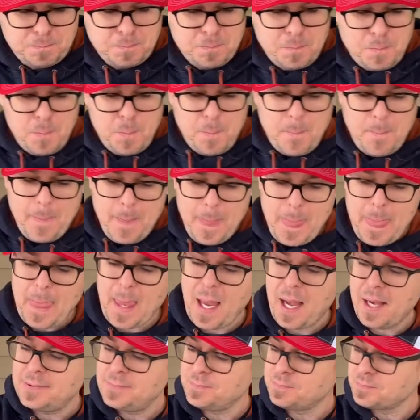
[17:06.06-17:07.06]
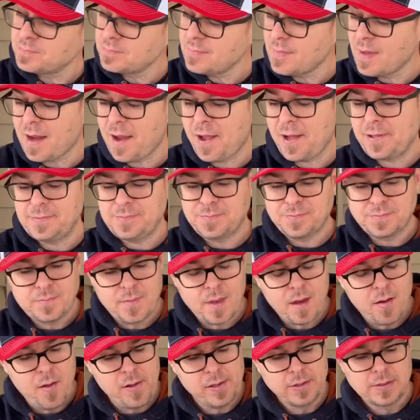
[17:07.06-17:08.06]
hole in one
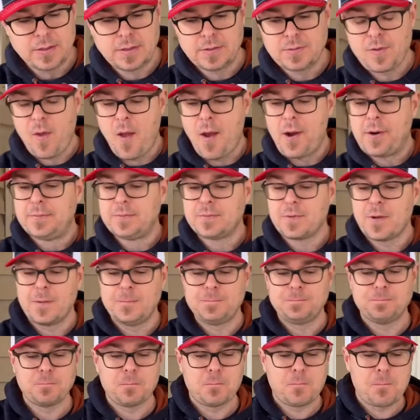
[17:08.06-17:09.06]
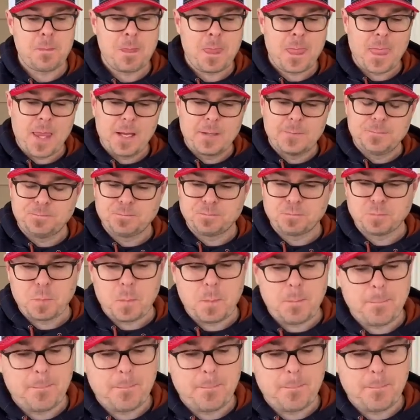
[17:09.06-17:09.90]
that's about all the sports things i know